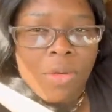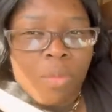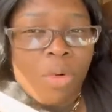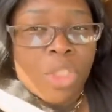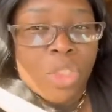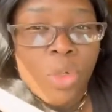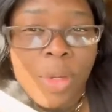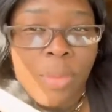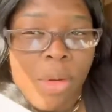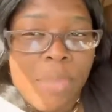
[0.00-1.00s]
more joy,
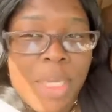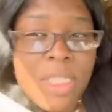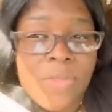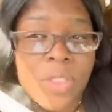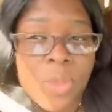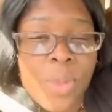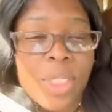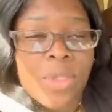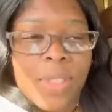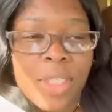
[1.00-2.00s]
more peace for twenty
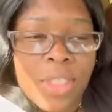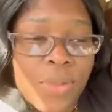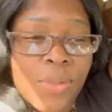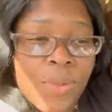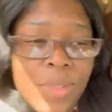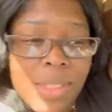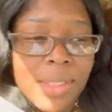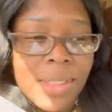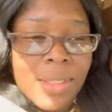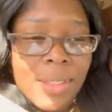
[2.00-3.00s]
twenty-two,
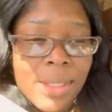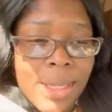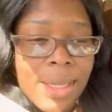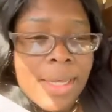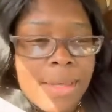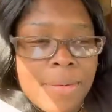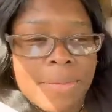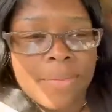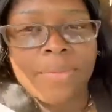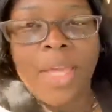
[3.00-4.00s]
and, uh,
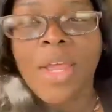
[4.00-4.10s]
wealth.